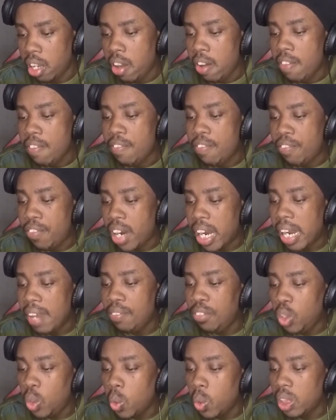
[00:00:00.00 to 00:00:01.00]

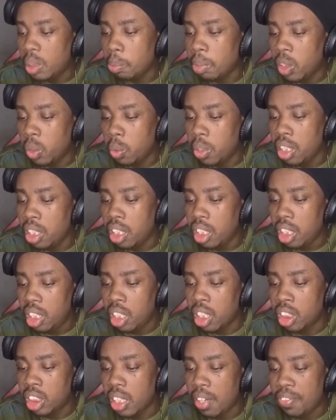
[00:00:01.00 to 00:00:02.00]
5 youths between the
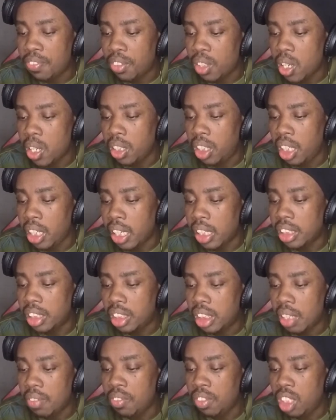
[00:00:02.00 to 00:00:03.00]
age of 13 and
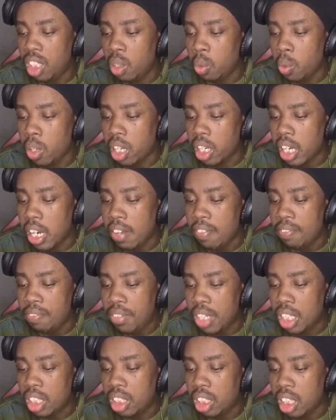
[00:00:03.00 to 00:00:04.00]
17 were
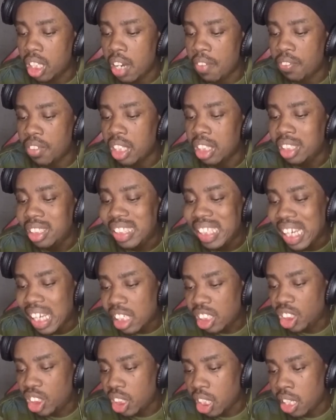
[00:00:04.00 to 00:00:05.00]
convicted of
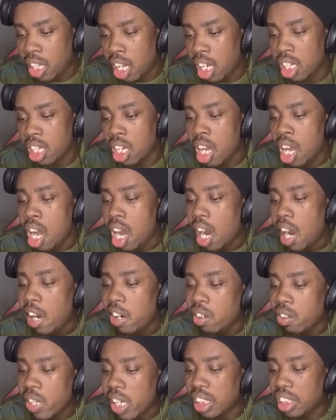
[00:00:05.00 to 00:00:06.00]
intentional
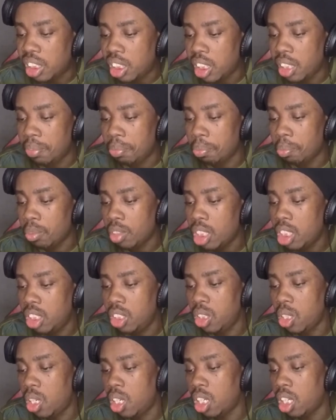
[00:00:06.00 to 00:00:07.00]
harassing this
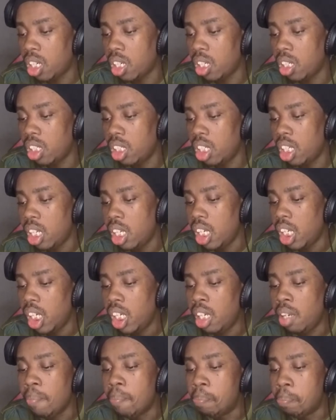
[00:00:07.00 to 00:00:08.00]
young girl
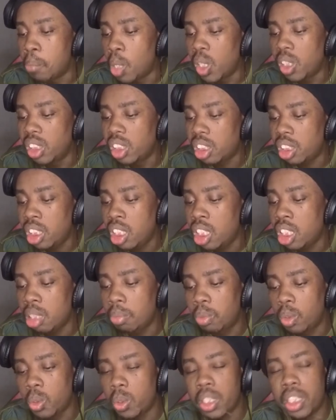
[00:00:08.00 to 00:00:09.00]
in months leading
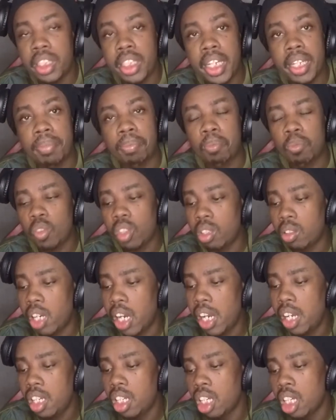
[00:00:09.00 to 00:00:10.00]
up to her death,
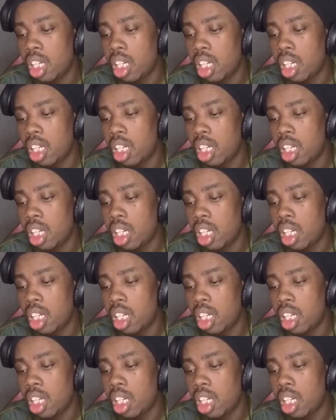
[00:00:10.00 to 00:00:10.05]
right?